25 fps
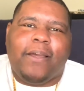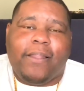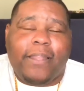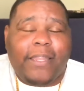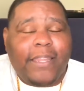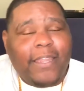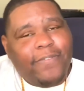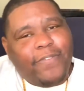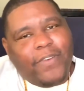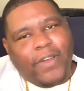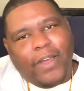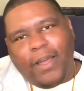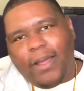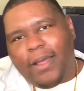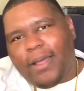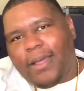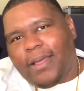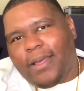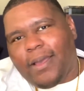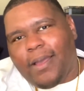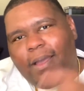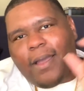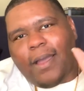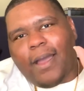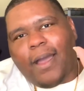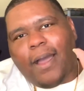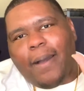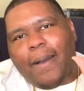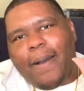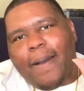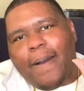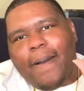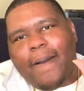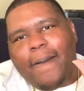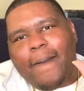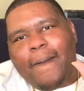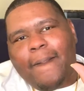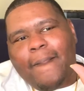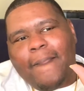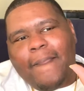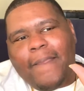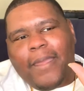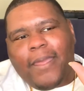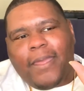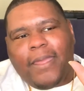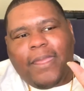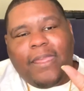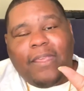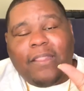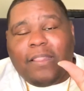leave either
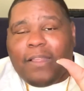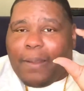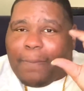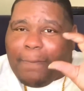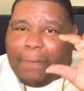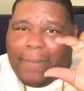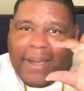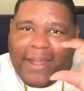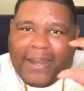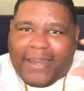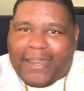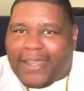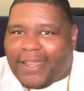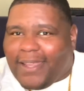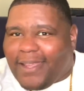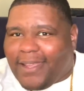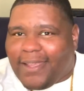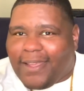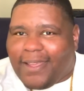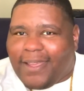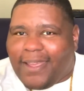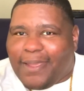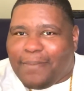a money